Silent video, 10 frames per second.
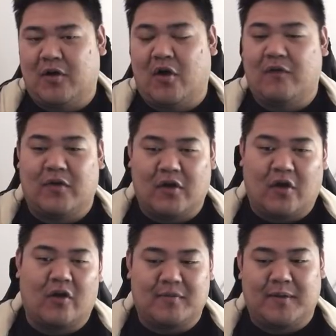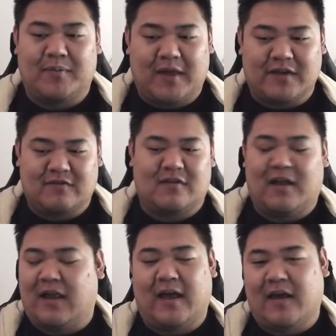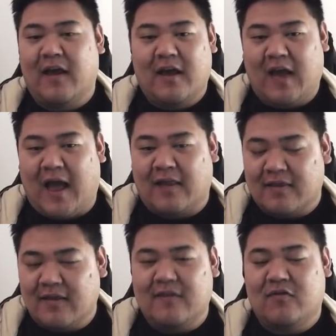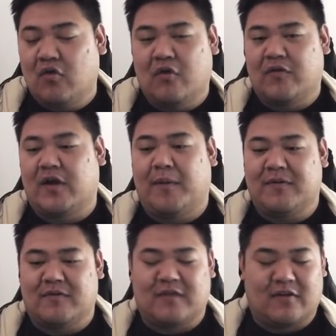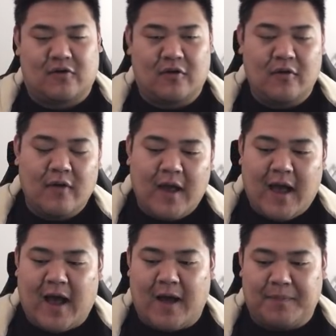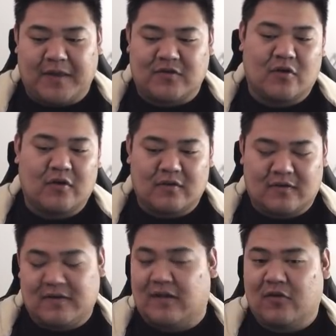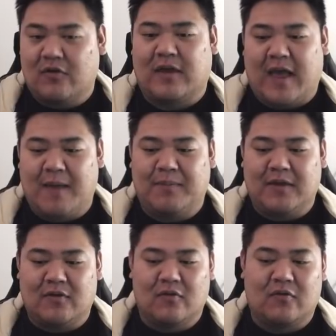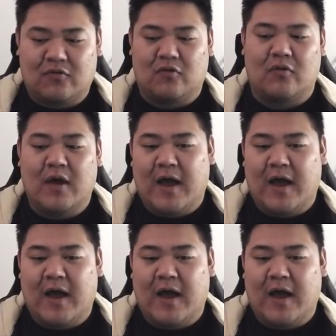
Earth, you're going to be playing like at least 2 or 3 copies of Shantotto, and Shantotto can be used to